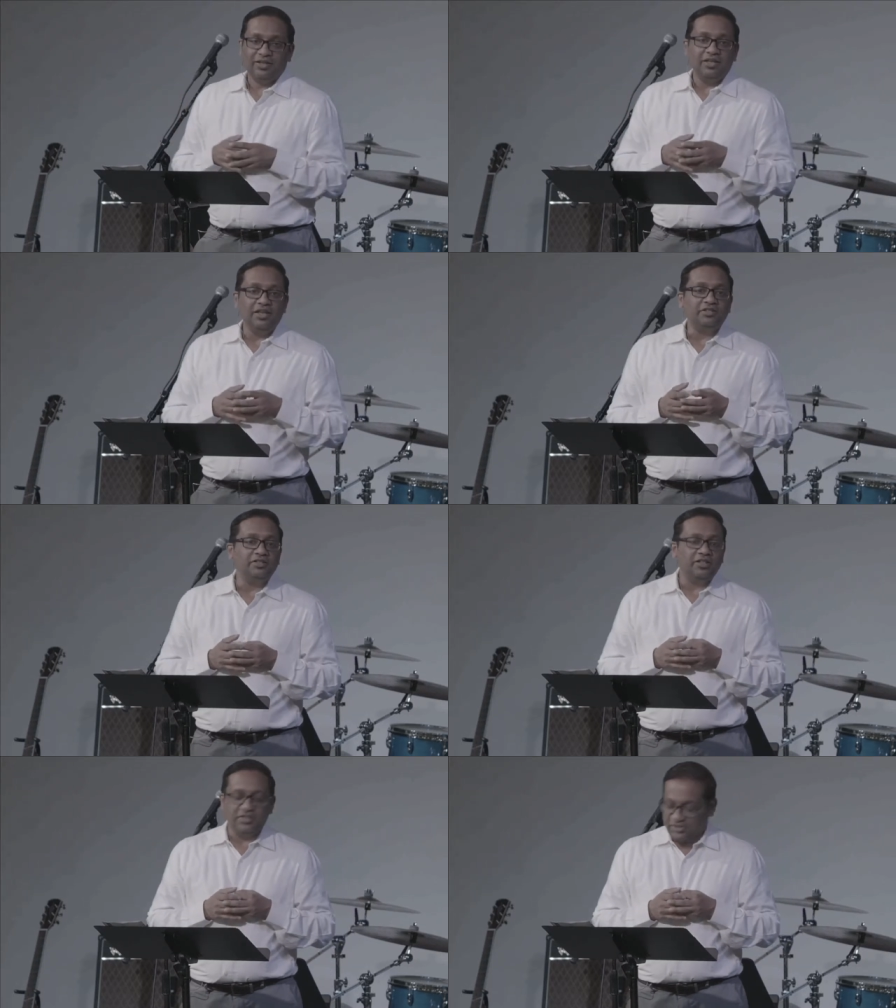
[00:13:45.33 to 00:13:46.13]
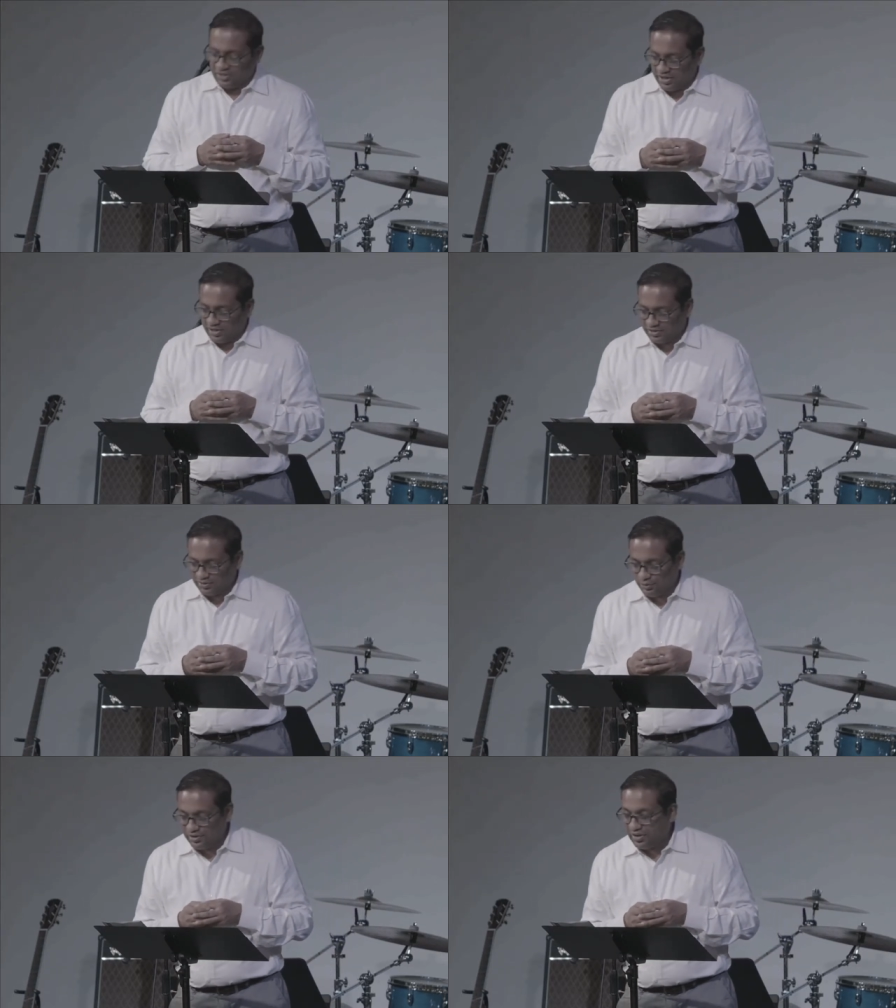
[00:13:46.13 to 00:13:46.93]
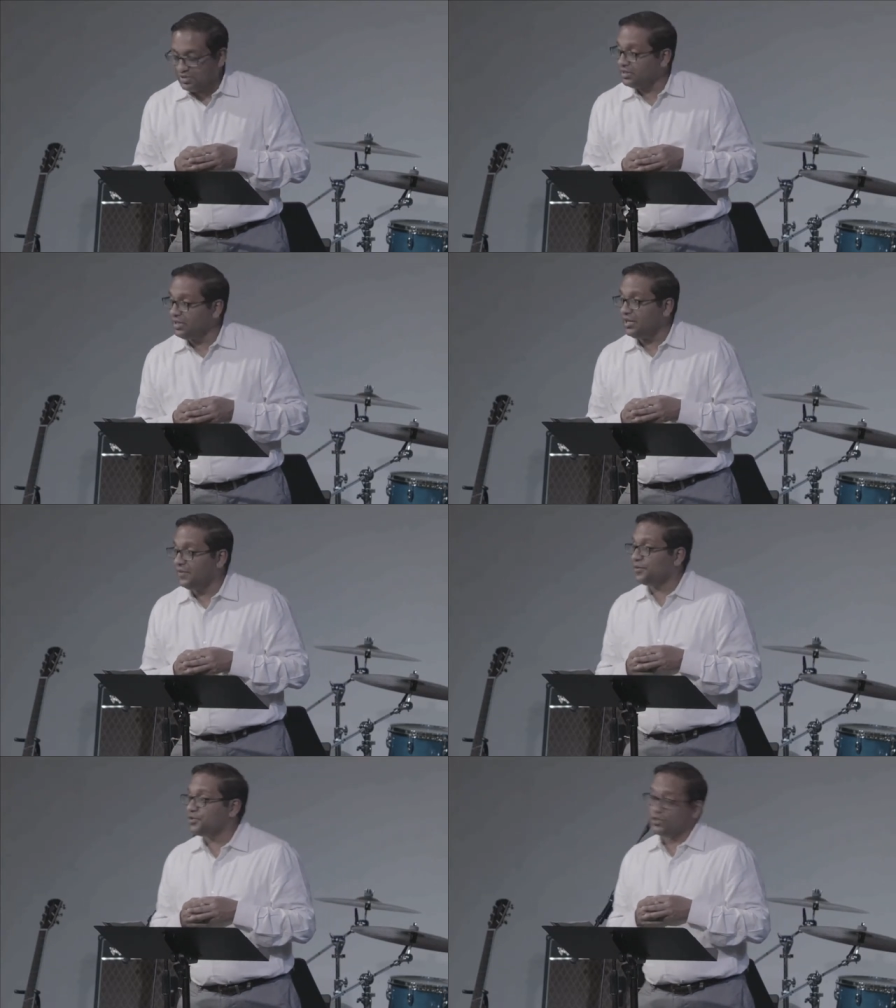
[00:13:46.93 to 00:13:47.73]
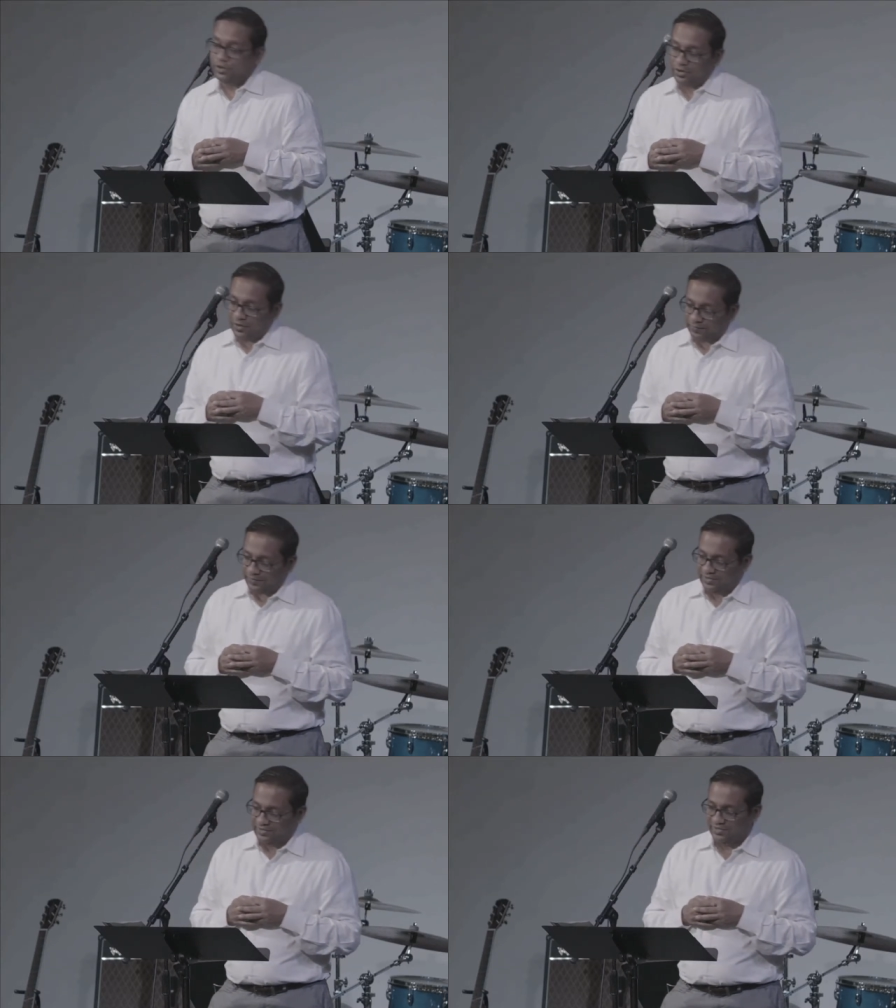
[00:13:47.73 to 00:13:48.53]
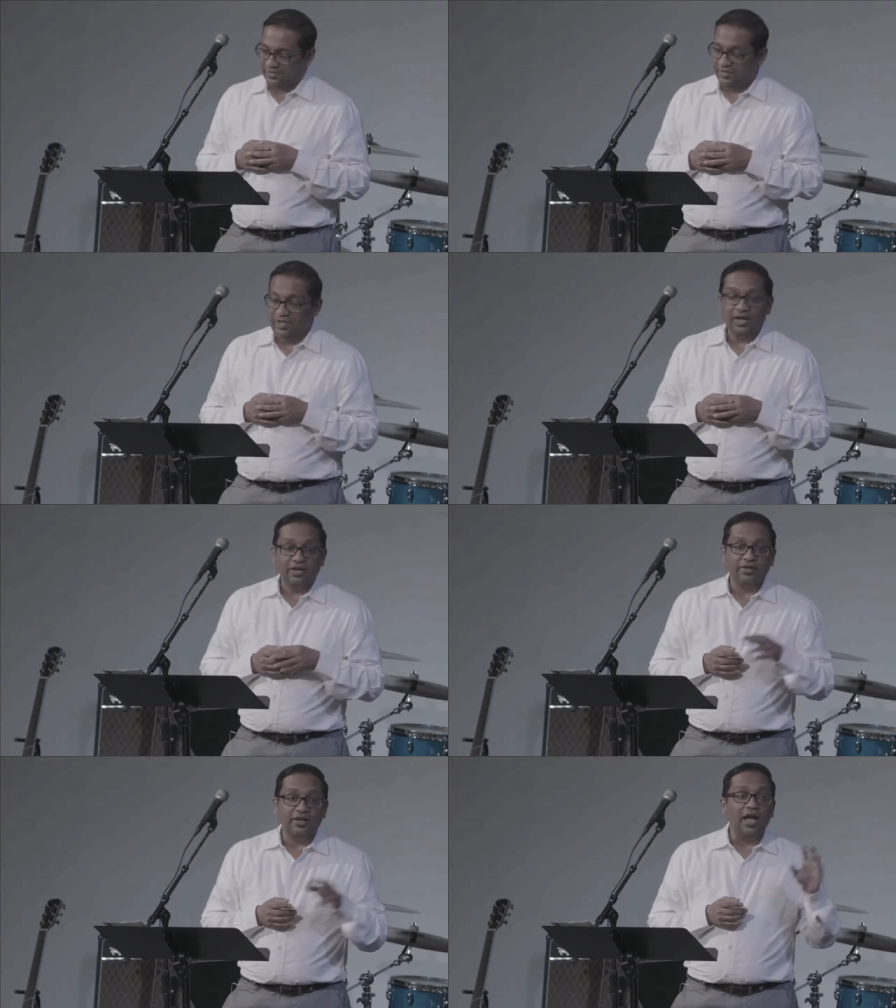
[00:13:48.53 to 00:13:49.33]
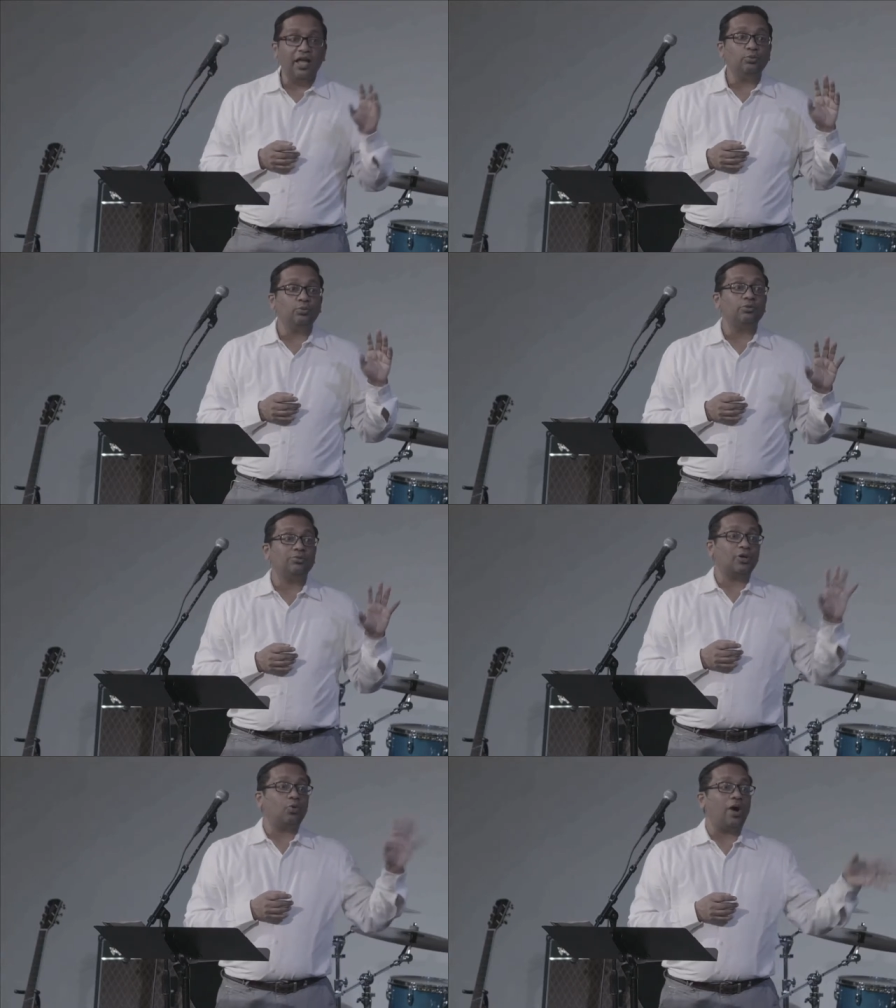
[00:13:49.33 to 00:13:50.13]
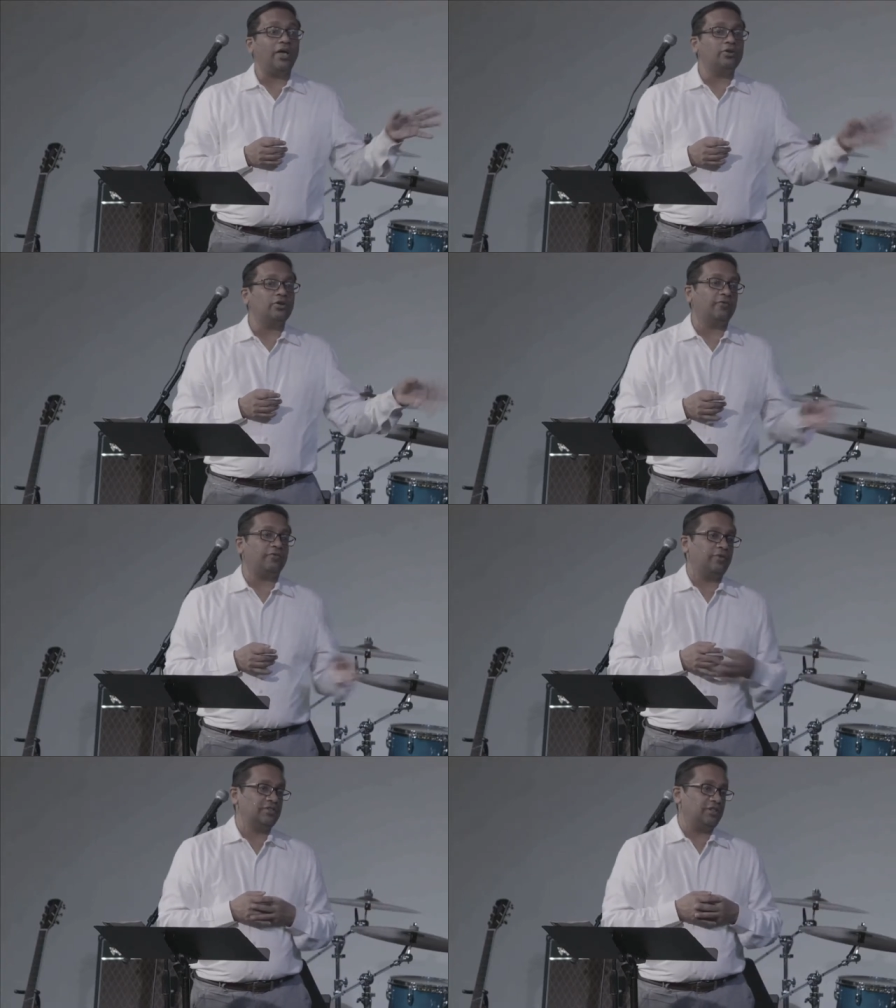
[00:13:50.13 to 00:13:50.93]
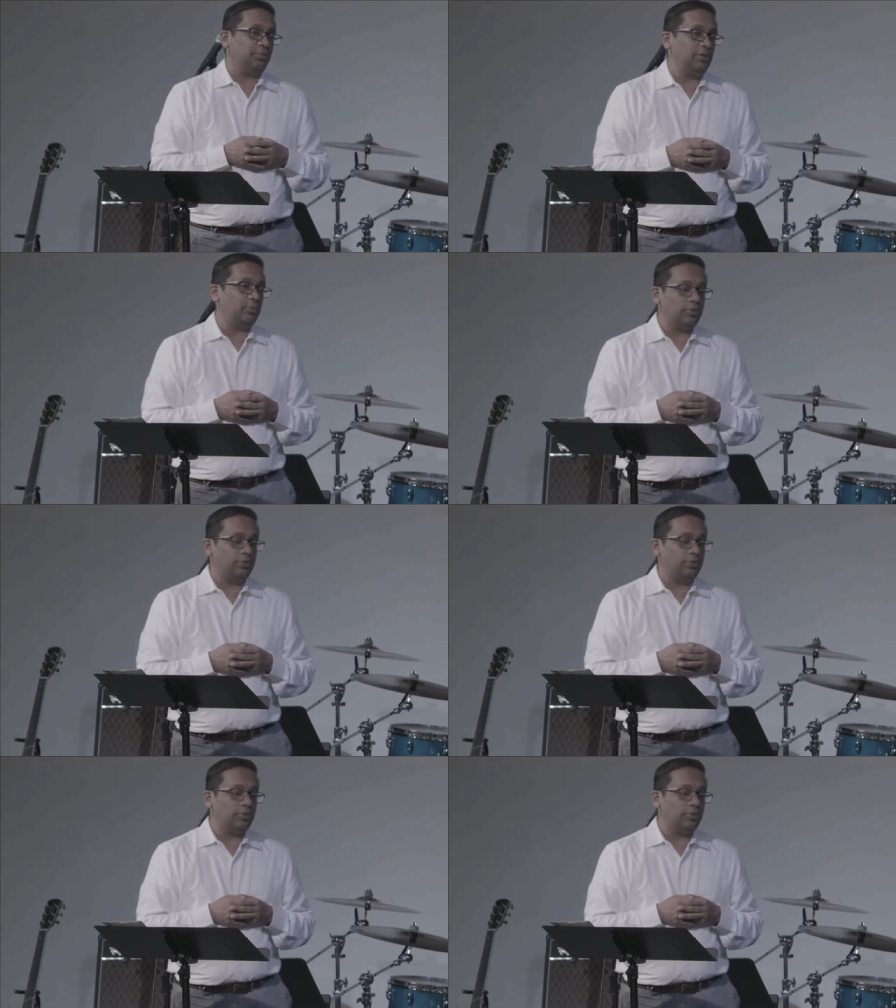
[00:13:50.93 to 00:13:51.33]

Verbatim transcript: Each of these chests were designated for certain offerings. Nine were required offerings that the people